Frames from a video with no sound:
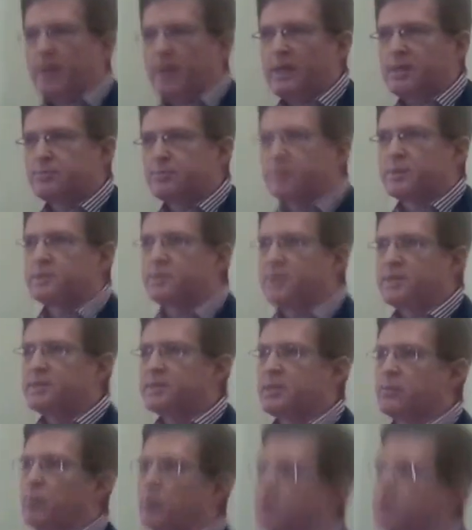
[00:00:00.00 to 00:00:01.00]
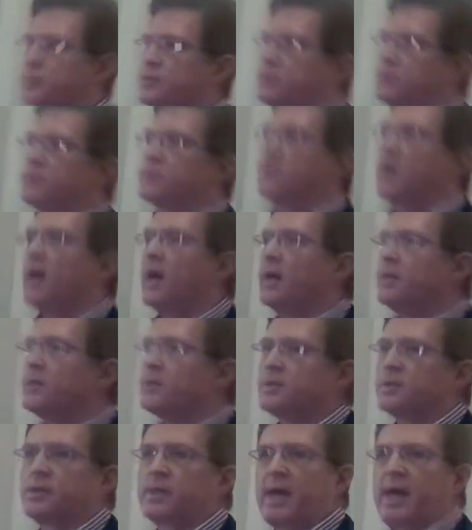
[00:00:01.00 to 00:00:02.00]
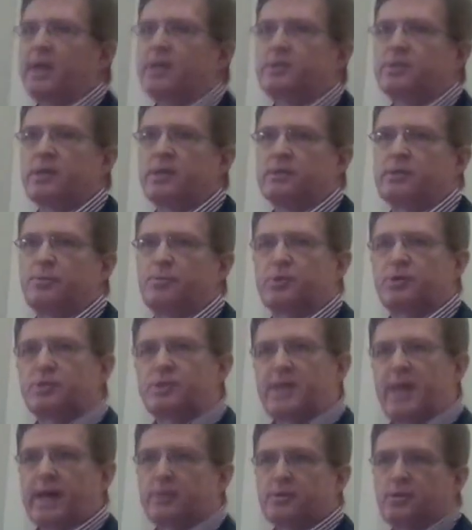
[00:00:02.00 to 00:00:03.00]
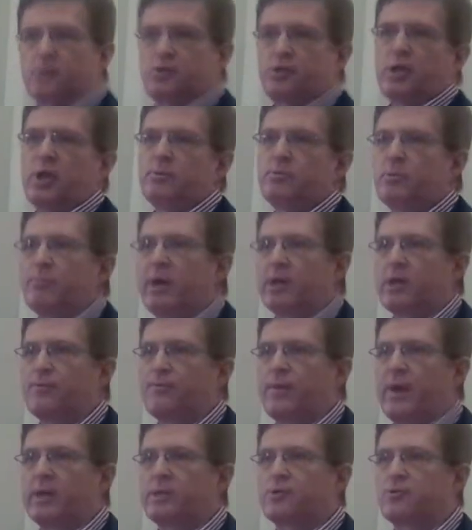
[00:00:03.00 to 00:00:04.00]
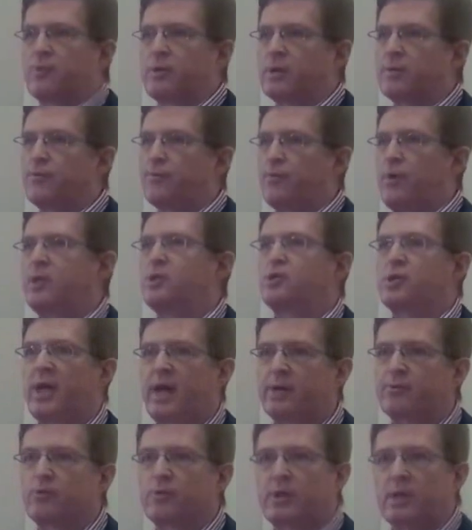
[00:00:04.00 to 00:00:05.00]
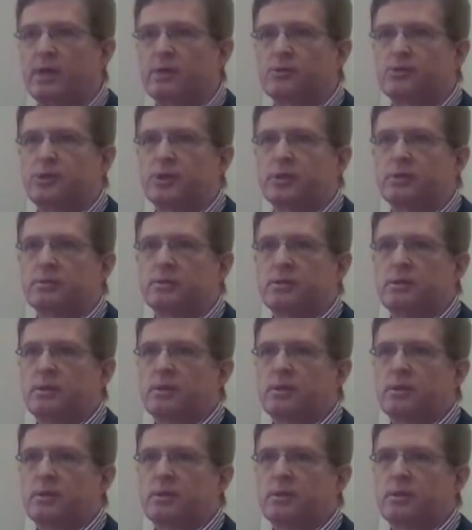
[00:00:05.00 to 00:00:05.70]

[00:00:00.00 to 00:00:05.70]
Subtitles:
It's a system which was designed to cater to protect German manufacturing and French agriculture,